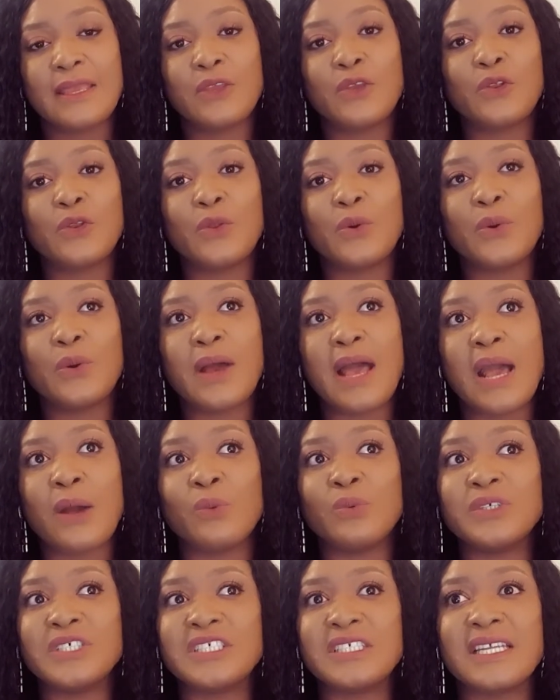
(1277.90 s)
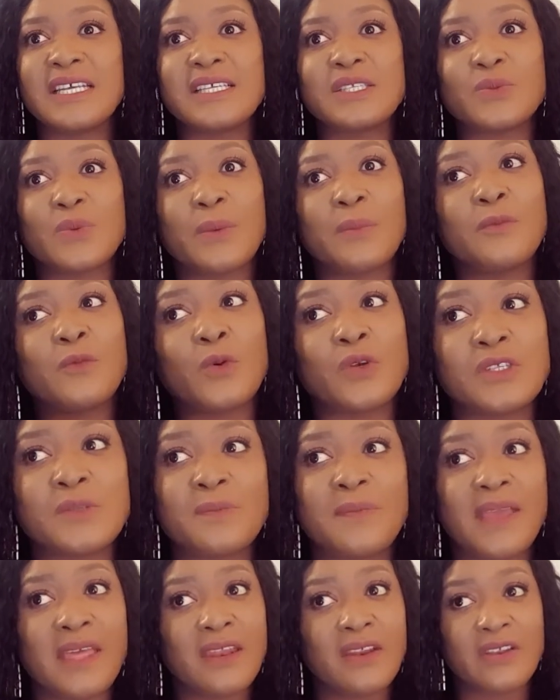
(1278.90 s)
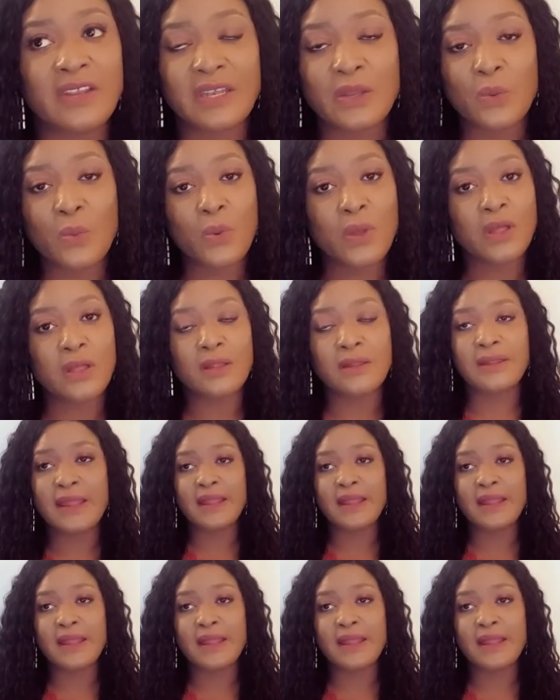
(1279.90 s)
You know, I wish things was better in the world.